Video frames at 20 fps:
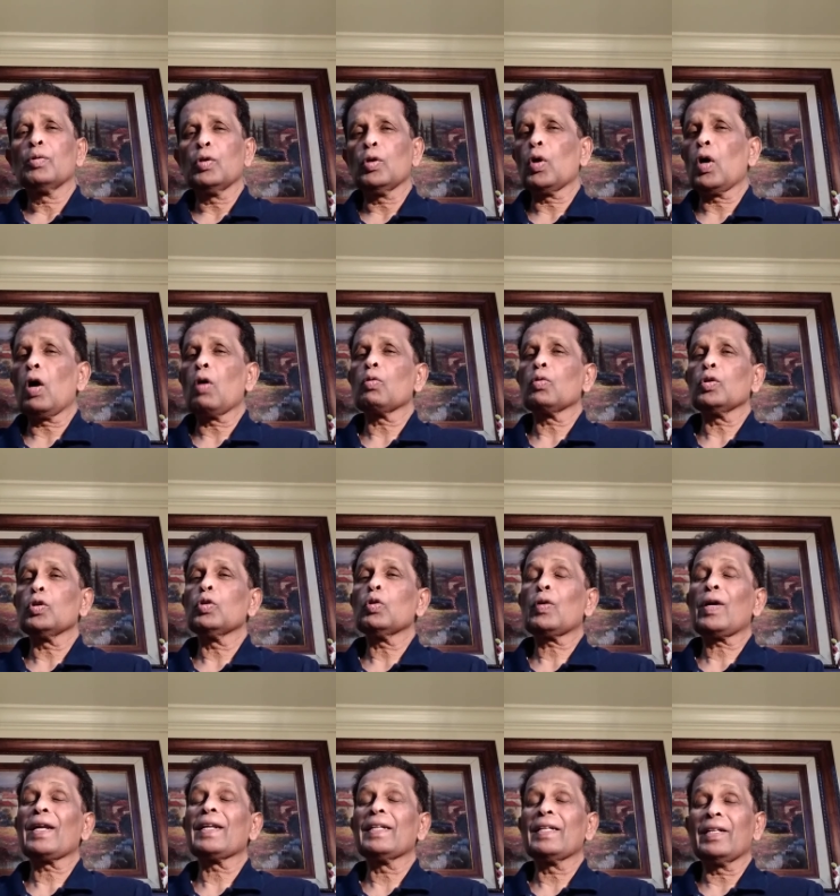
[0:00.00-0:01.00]

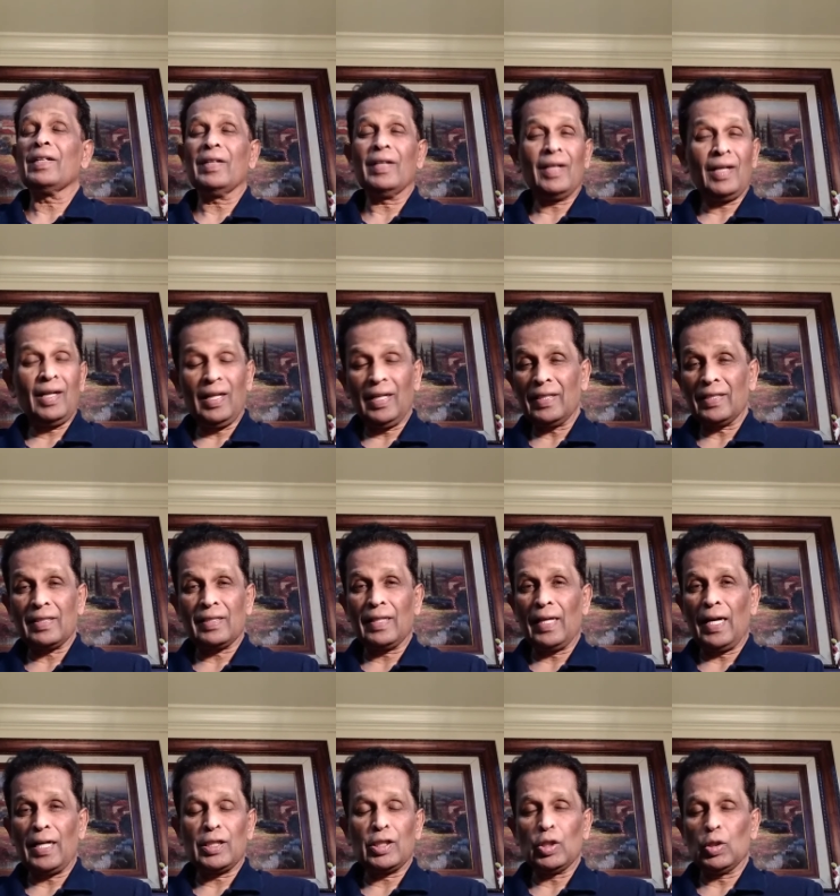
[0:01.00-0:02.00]
You can realize
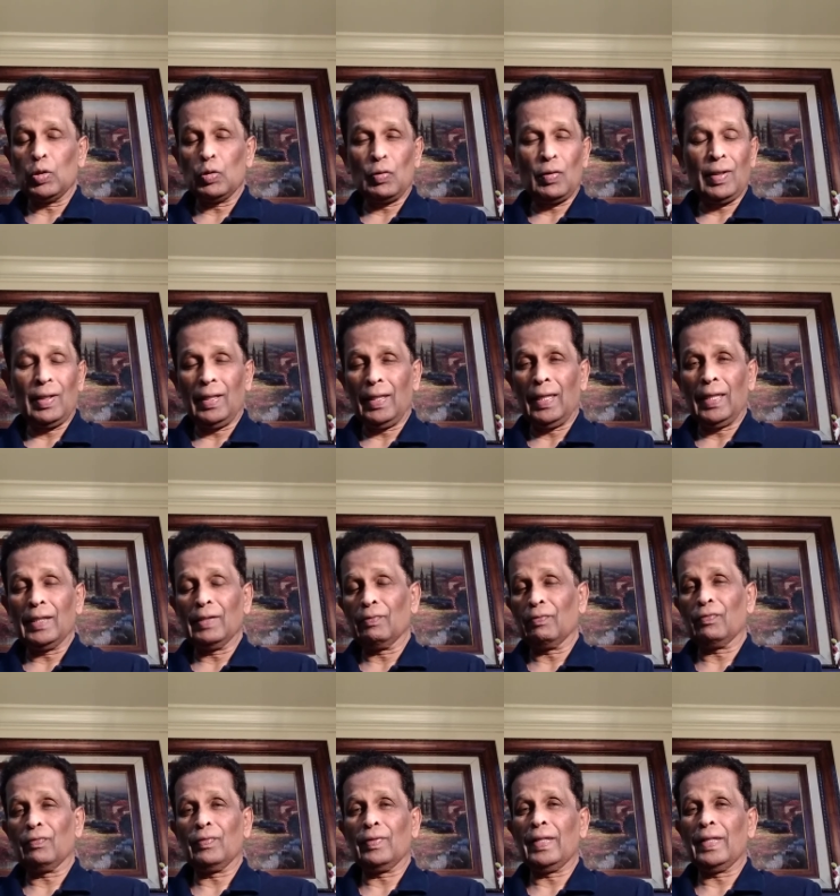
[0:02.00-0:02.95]
that in your life.